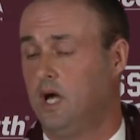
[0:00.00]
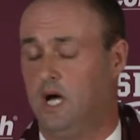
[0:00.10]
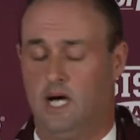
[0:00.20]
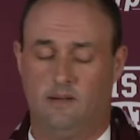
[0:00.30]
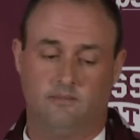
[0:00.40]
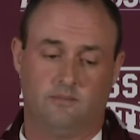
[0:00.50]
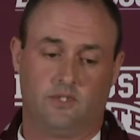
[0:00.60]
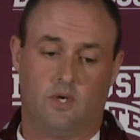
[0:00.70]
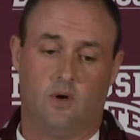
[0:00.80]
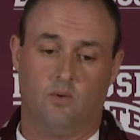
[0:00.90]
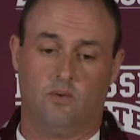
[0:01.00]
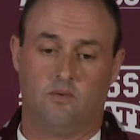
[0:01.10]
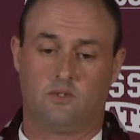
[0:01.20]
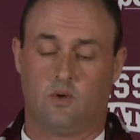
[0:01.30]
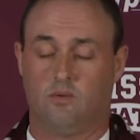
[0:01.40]

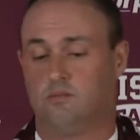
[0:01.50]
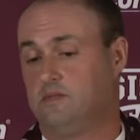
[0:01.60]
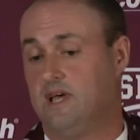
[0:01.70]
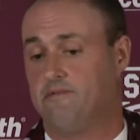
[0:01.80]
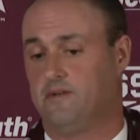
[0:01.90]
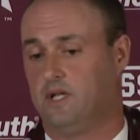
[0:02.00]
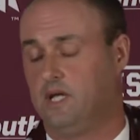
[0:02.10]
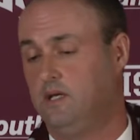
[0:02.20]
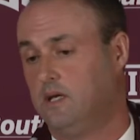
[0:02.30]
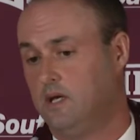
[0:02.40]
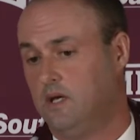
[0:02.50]
So definitely